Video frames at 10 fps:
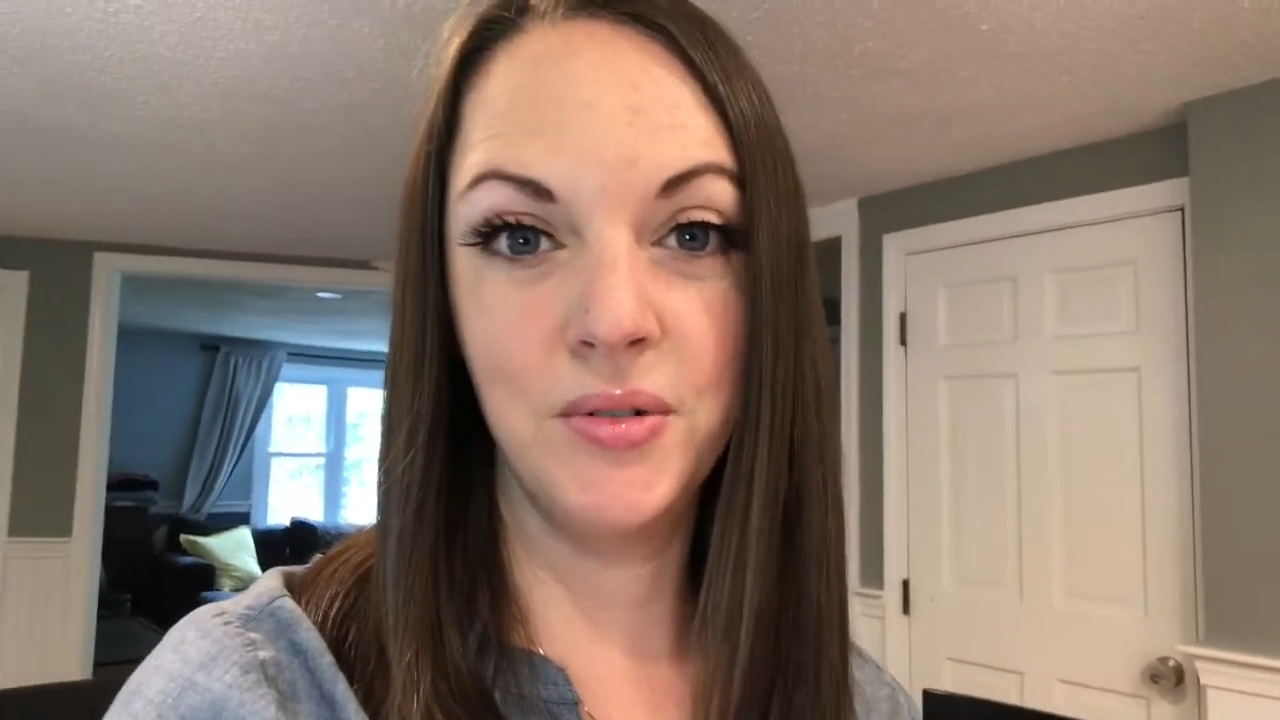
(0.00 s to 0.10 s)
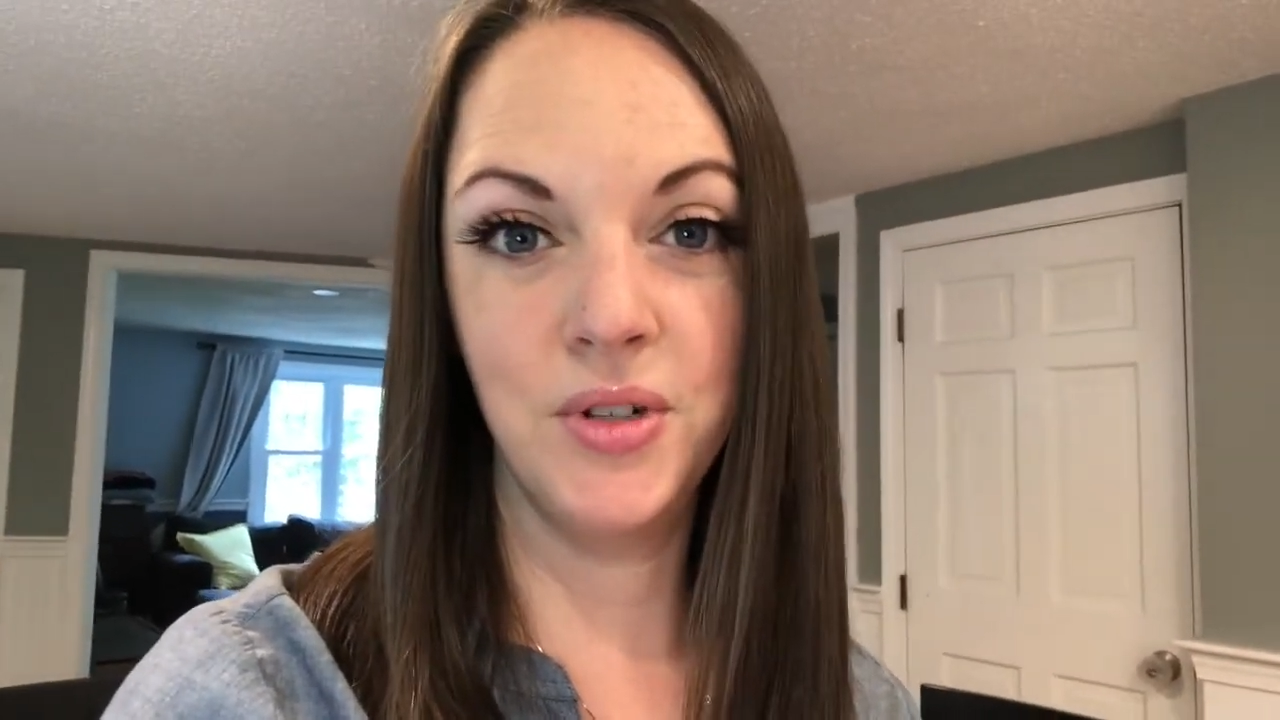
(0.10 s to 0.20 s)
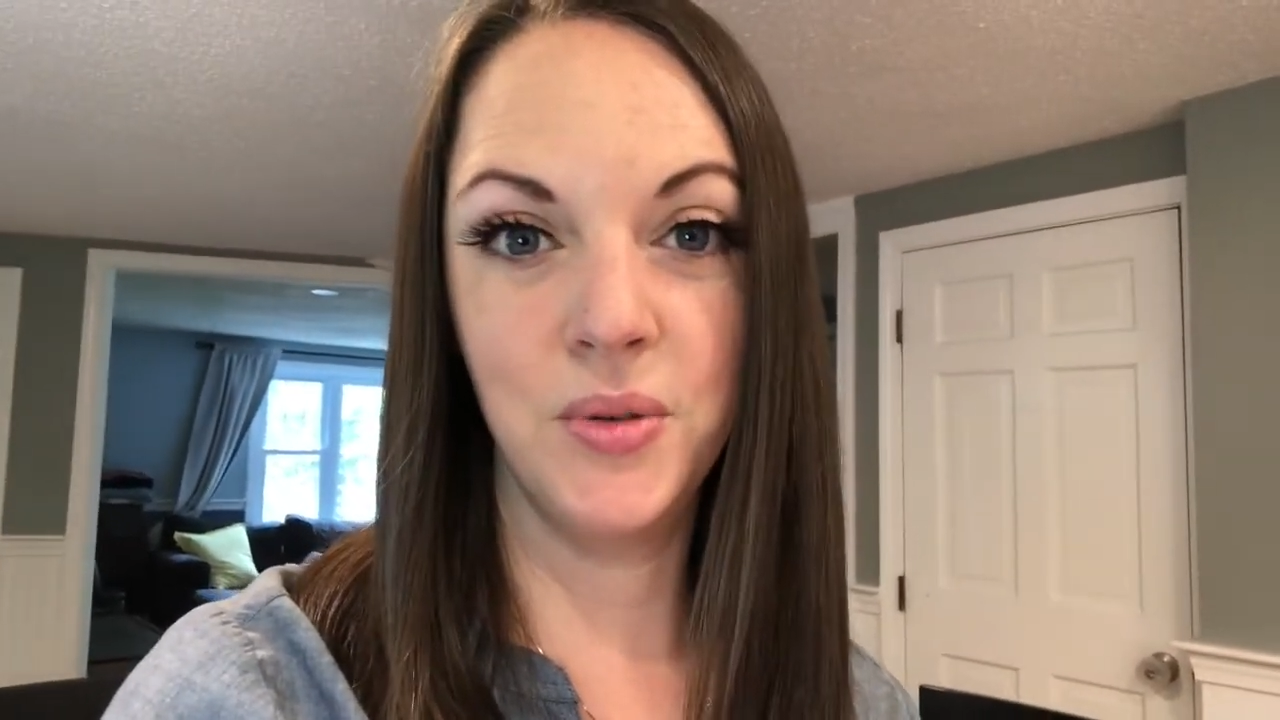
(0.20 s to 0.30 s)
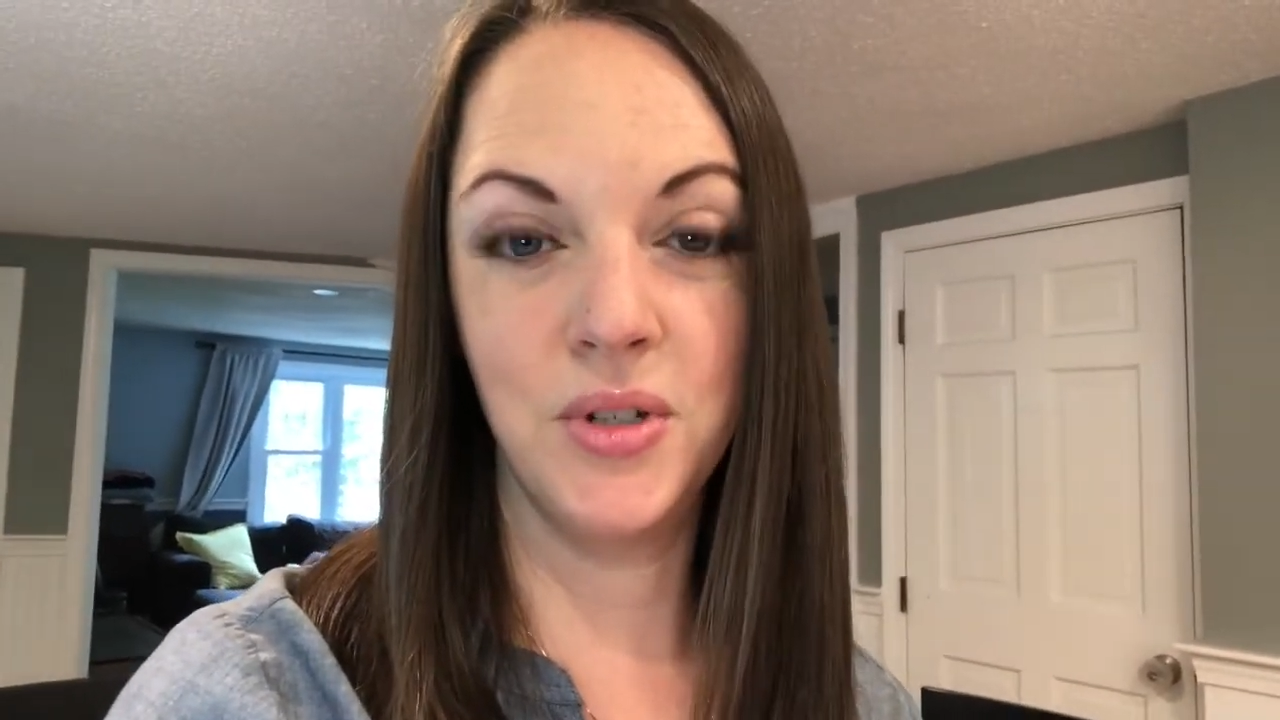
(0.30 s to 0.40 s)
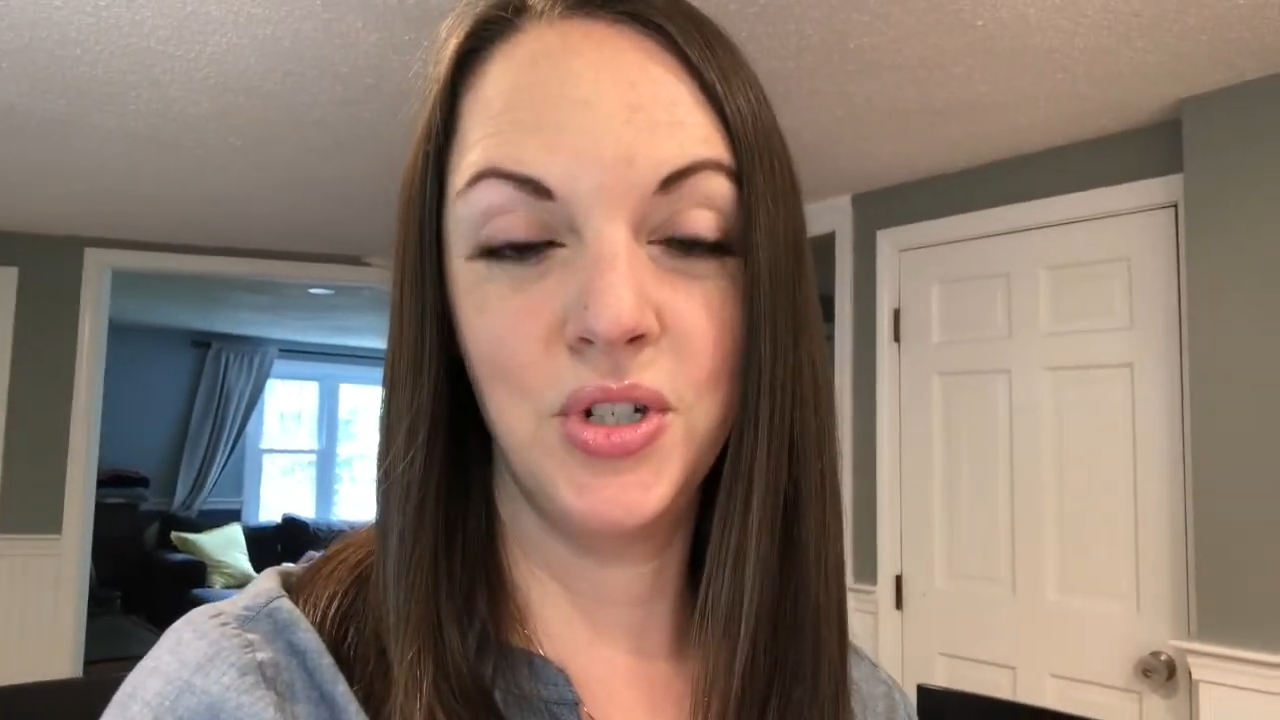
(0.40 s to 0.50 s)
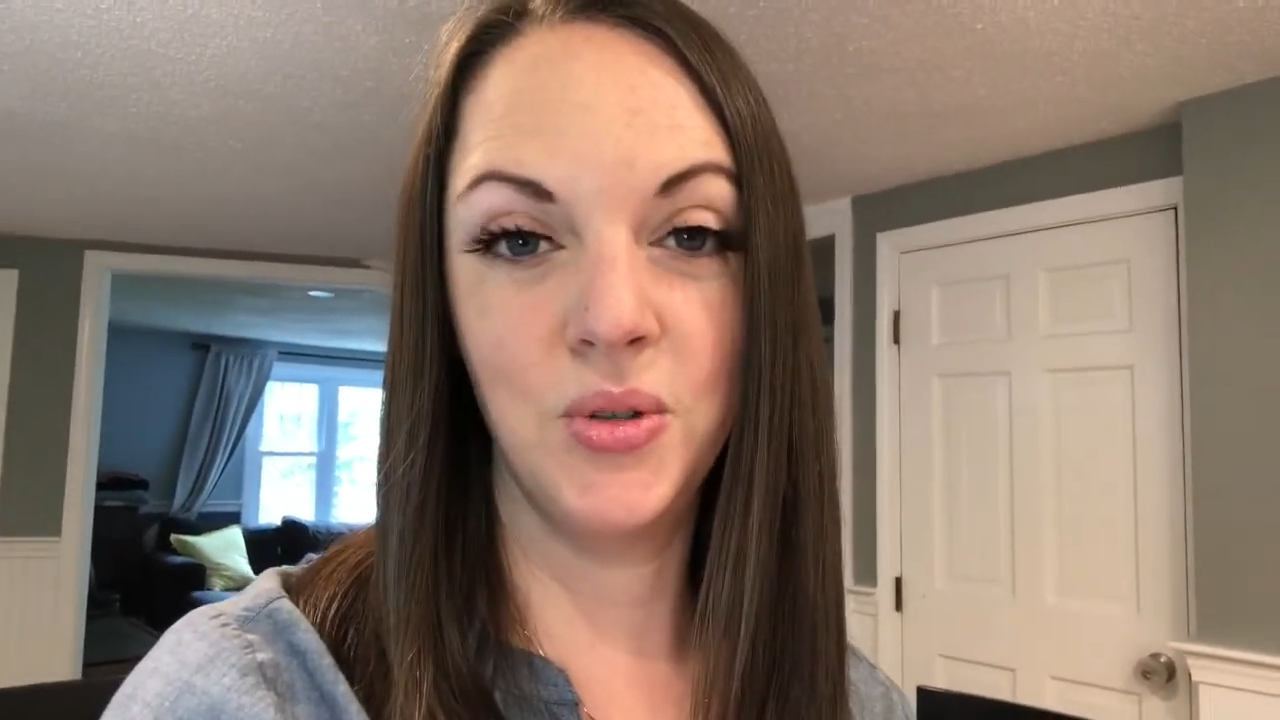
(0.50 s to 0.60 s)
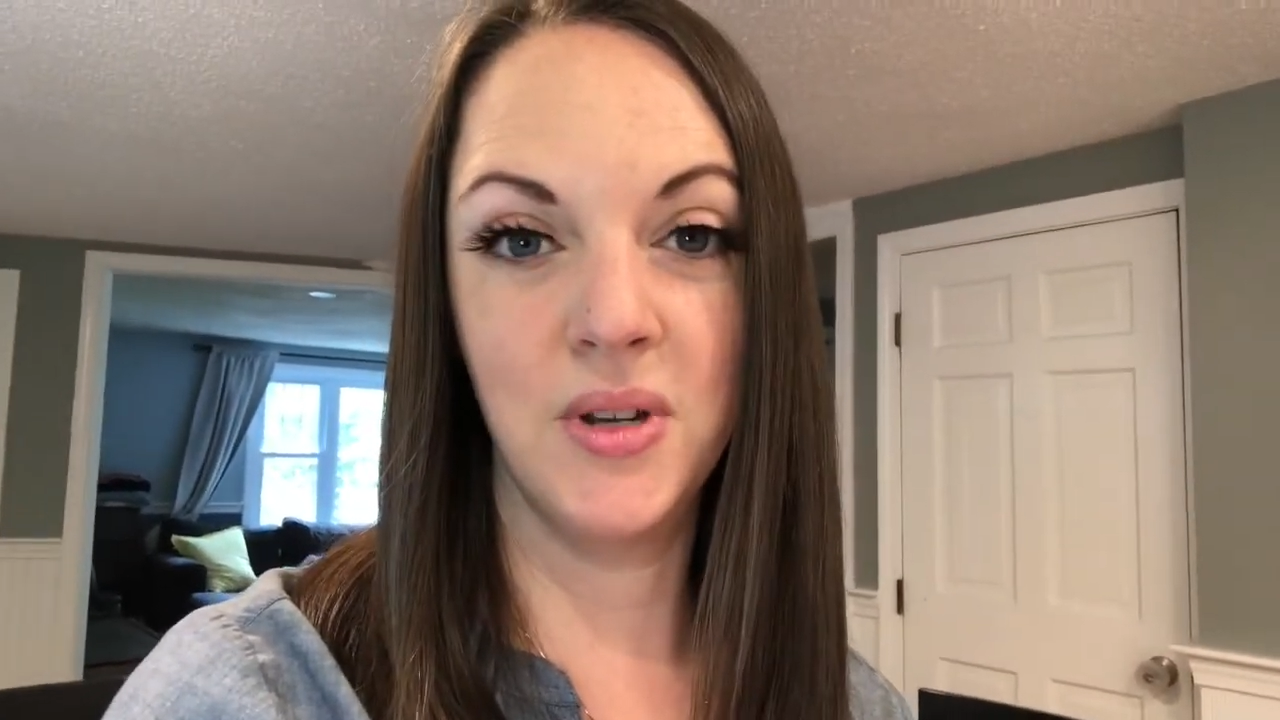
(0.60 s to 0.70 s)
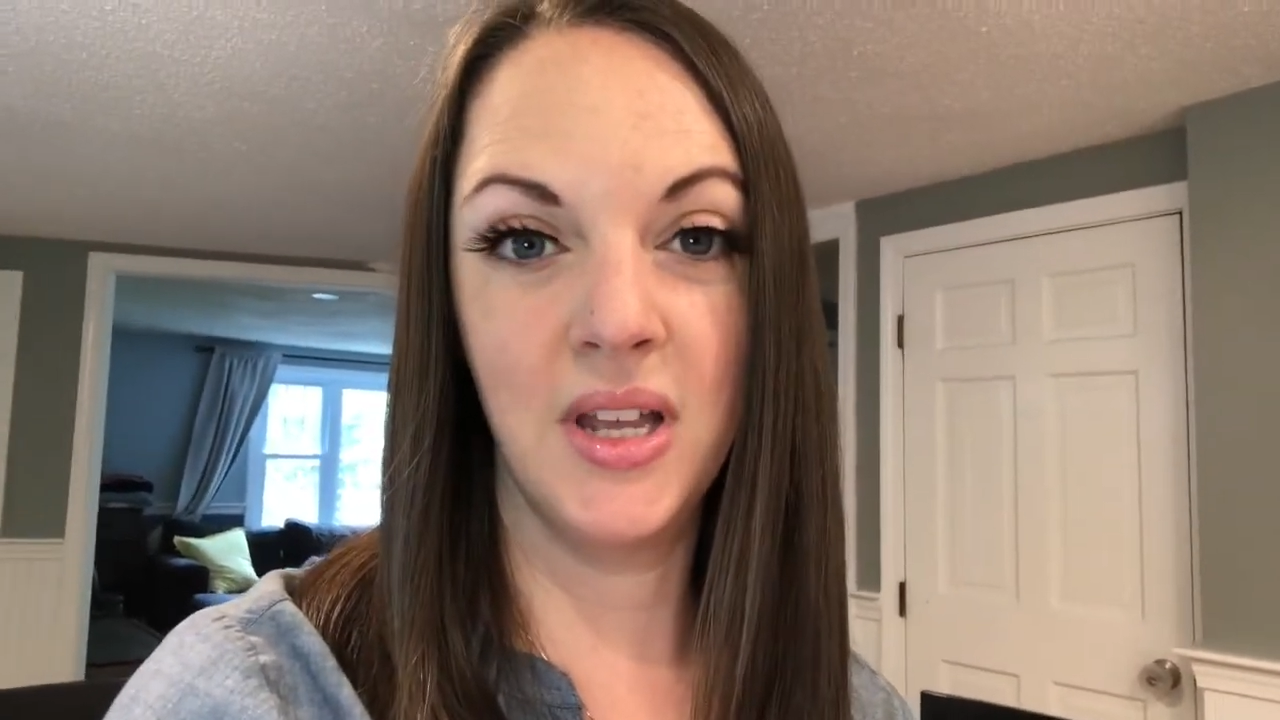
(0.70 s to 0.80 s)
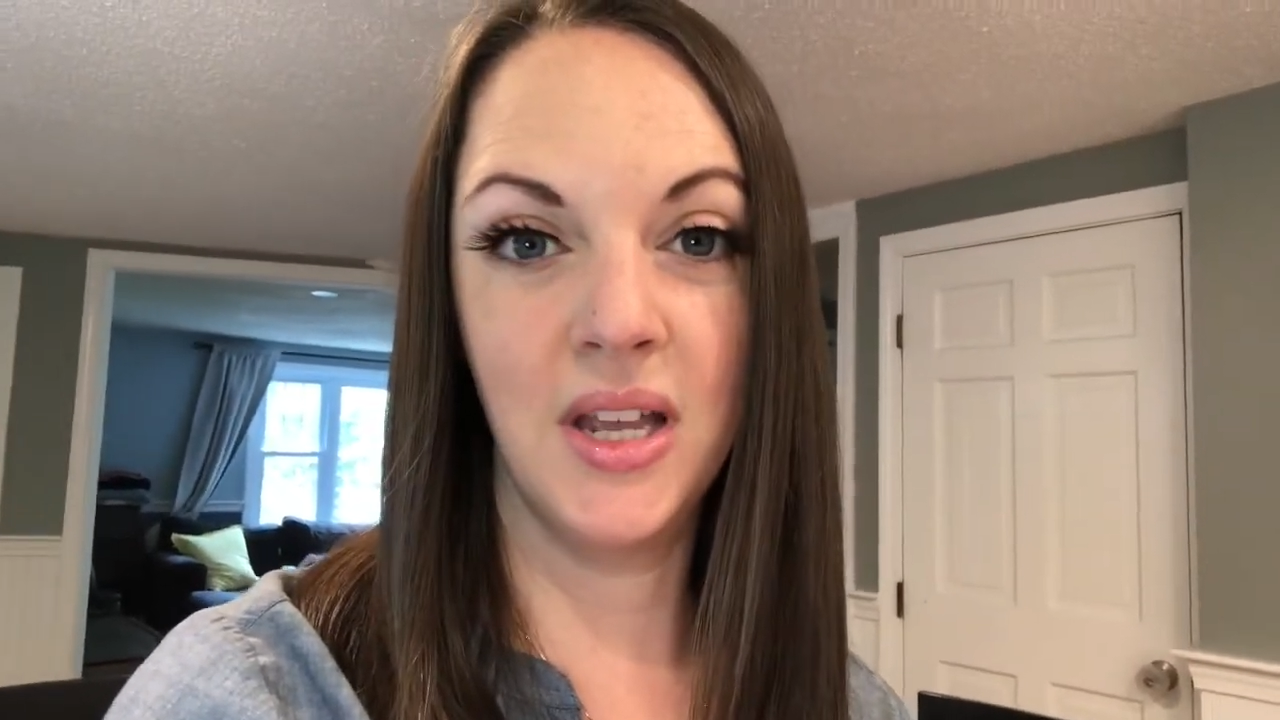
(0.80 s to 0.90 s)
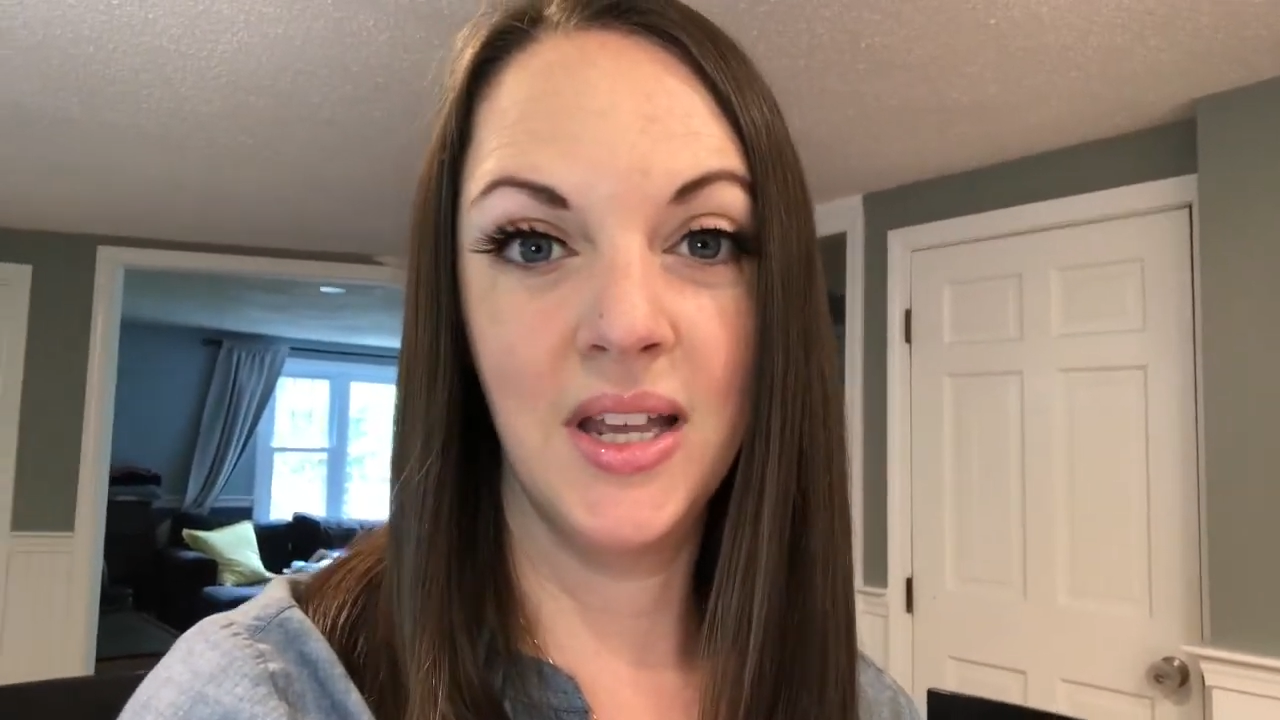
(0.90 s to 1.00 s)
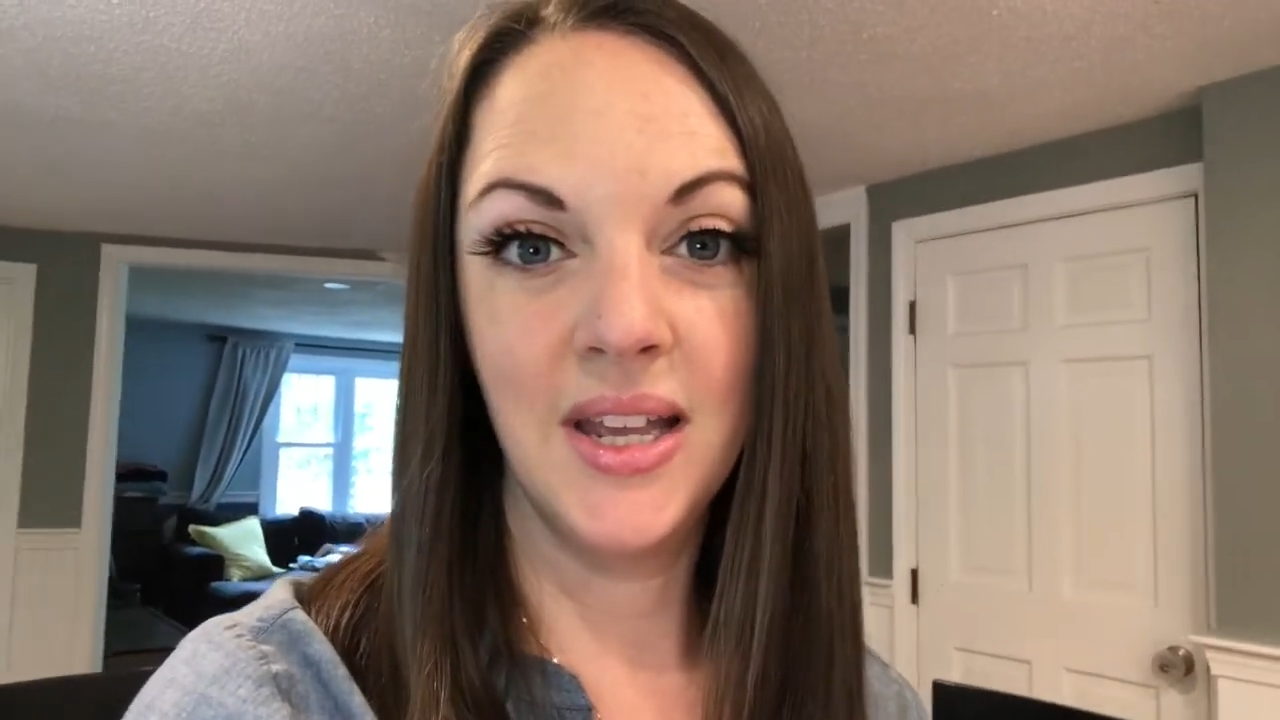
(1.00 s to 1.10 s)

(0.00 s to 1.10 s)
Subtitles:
do enjoy